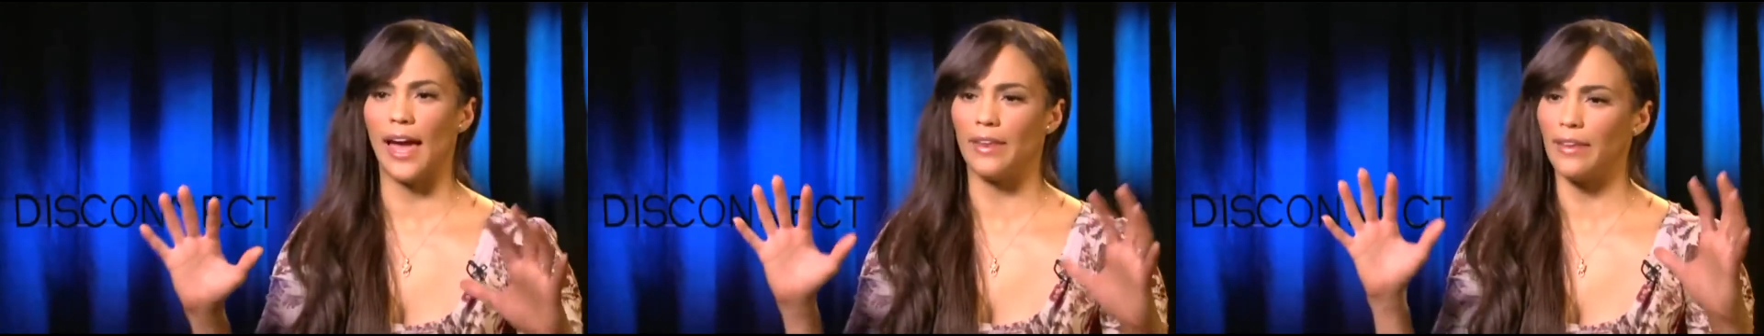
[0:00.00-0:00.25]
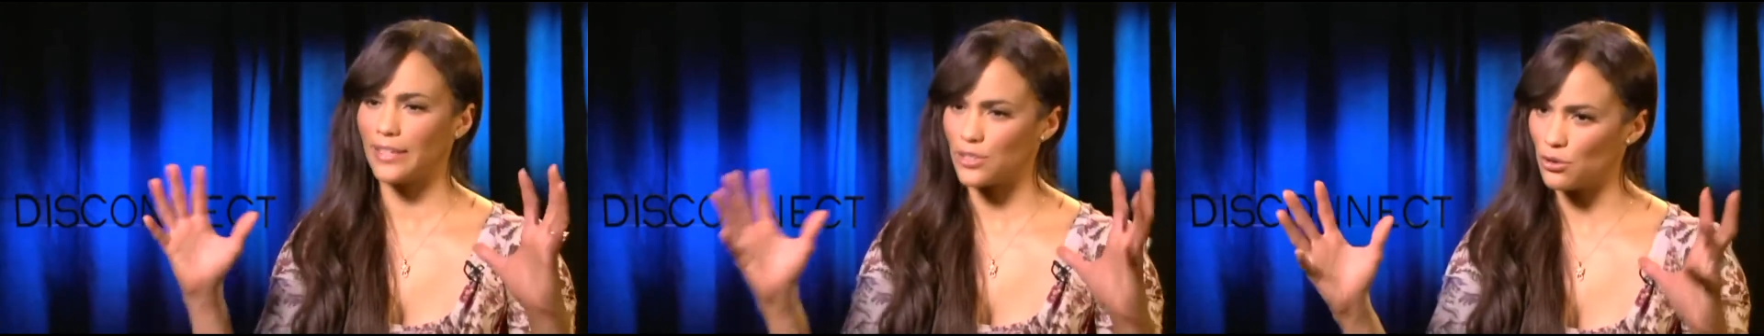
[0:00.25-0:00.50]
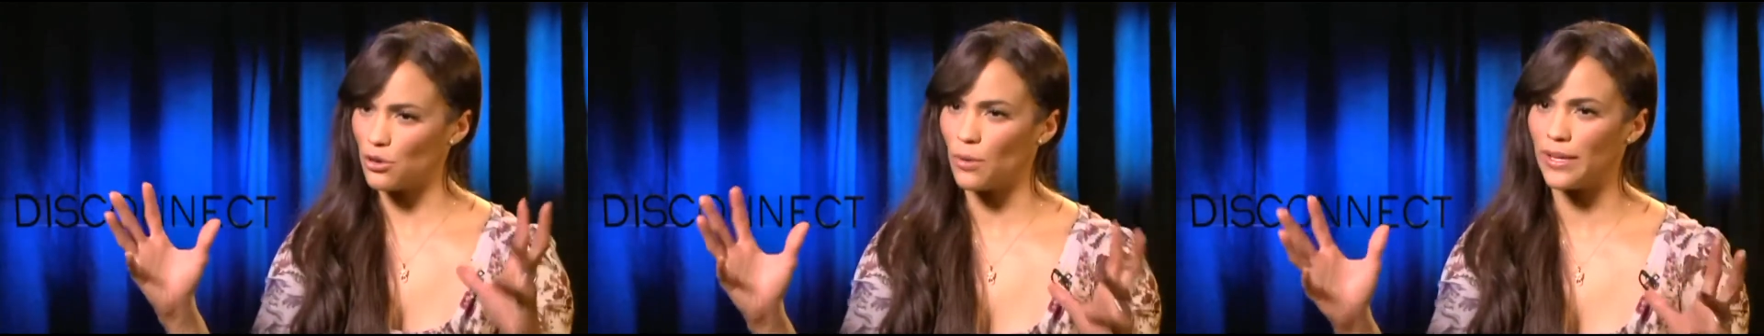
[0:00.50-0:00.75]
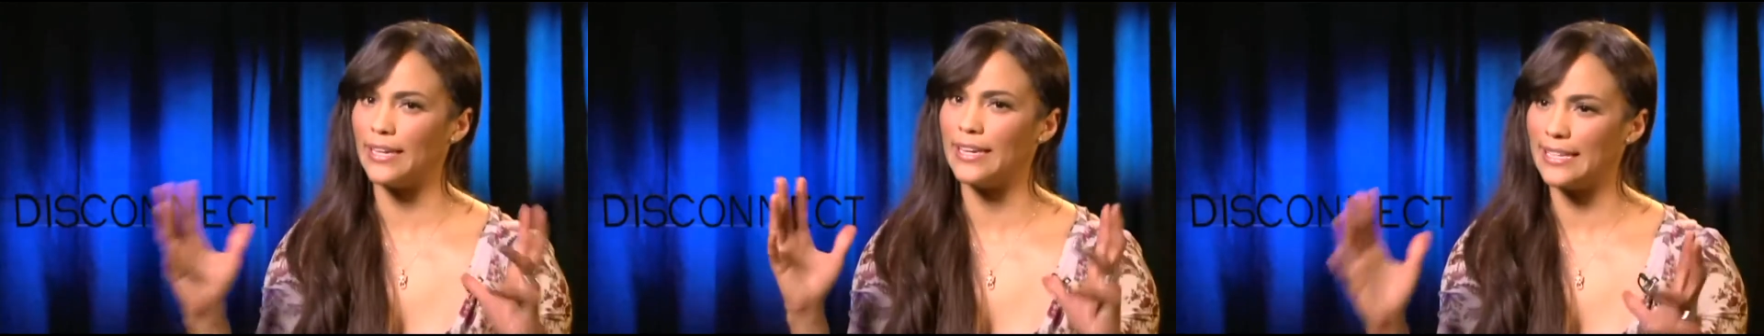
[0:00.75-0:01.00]
and lets you know
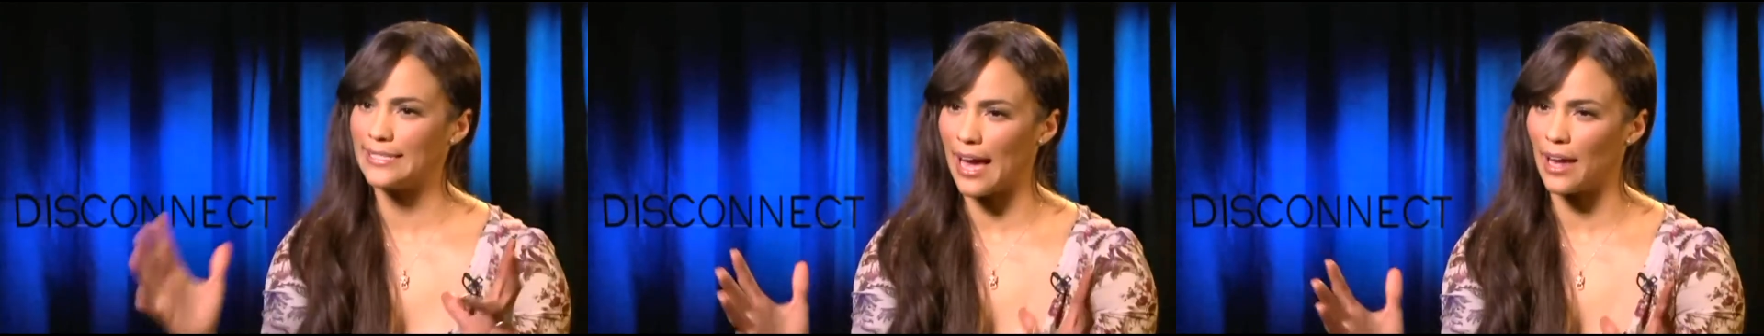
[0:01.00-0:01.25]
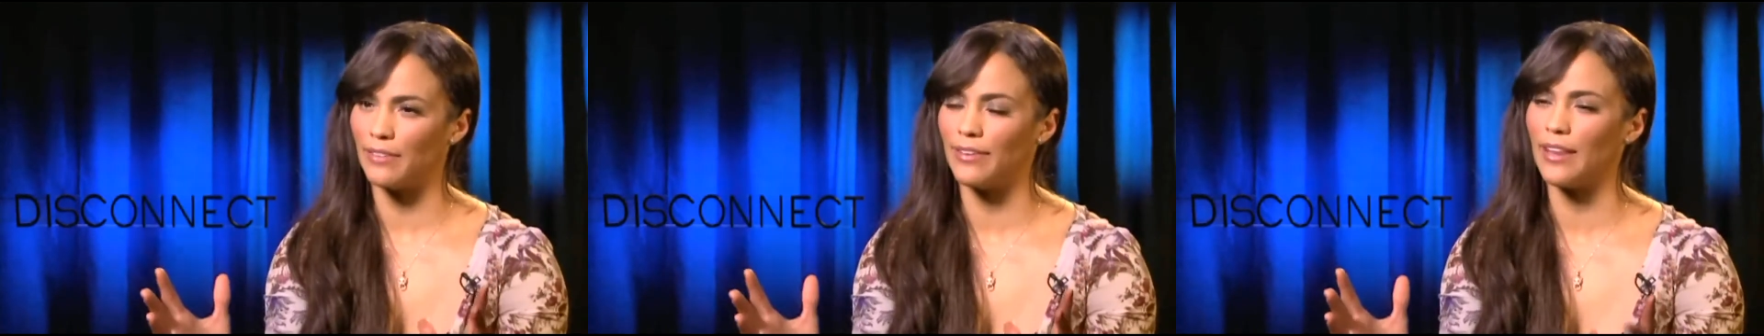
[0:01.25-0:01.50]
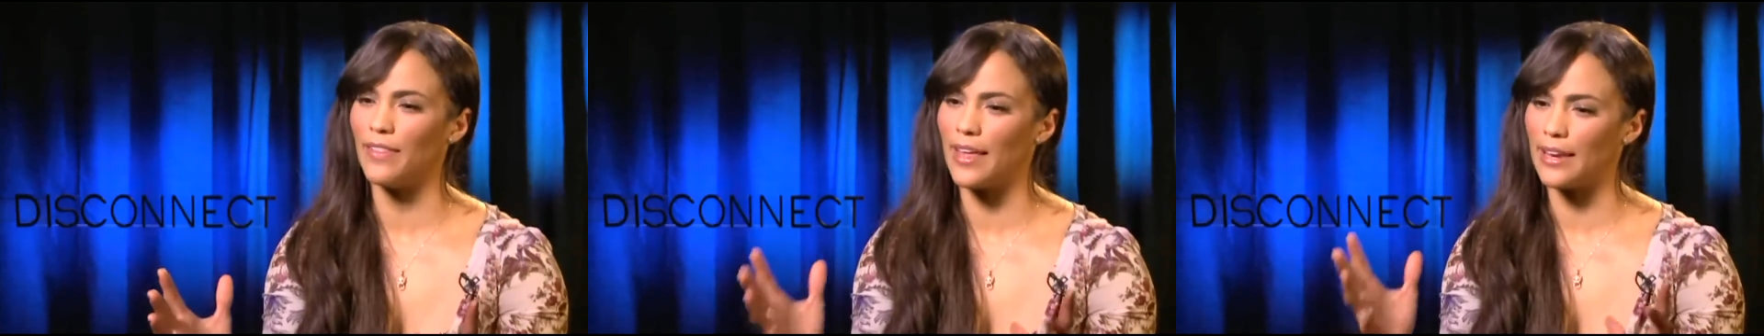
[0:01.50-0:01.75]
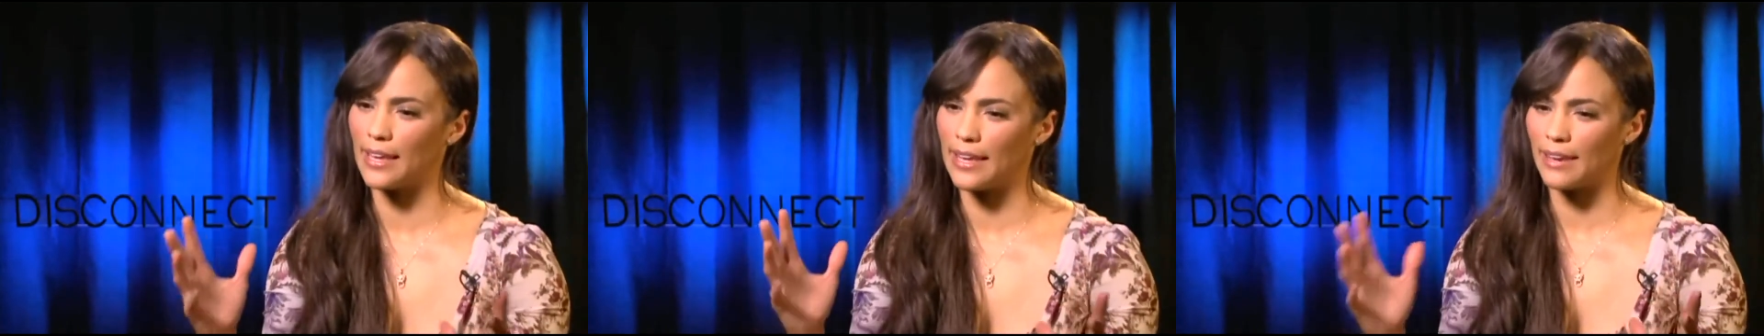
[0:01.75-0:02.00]
what he needs out of it and
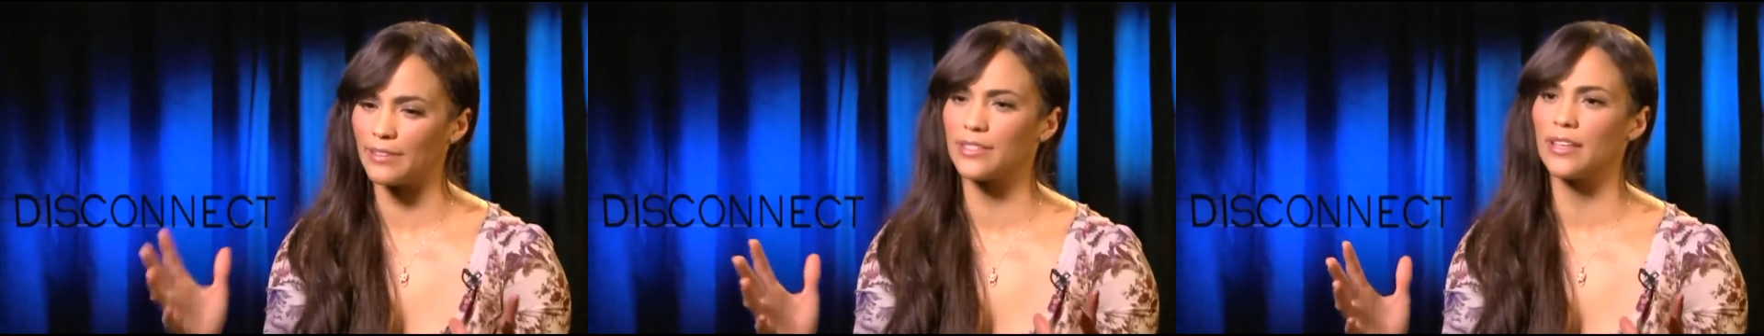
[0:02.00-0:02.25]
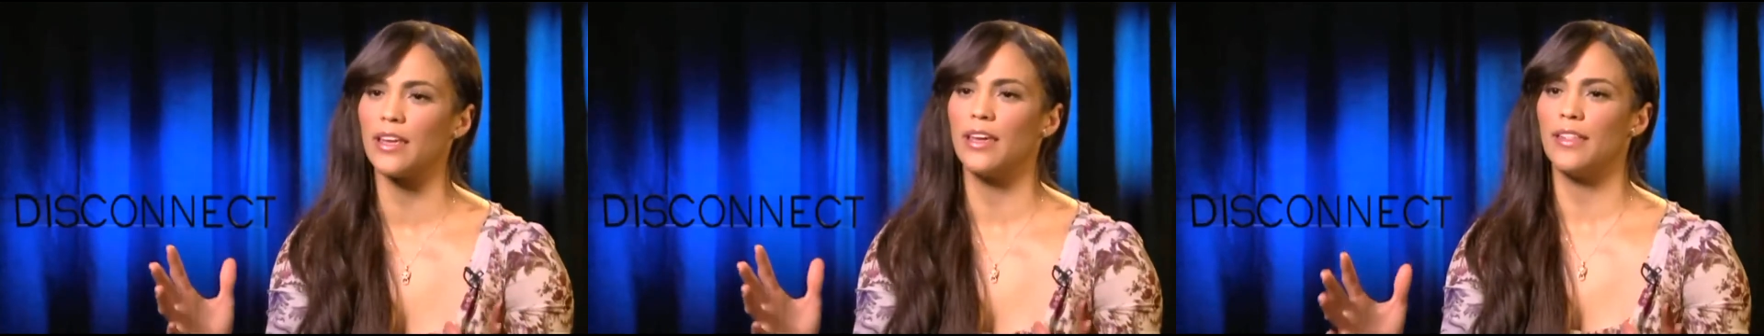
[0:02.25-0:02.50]
then he gives